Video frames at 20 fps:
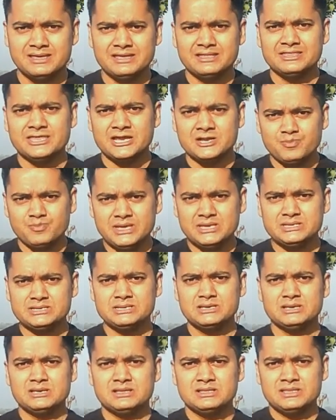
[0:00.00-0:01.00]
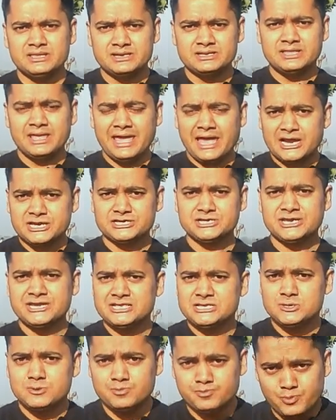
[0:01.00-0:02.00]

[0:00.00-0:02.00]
that means that the action is in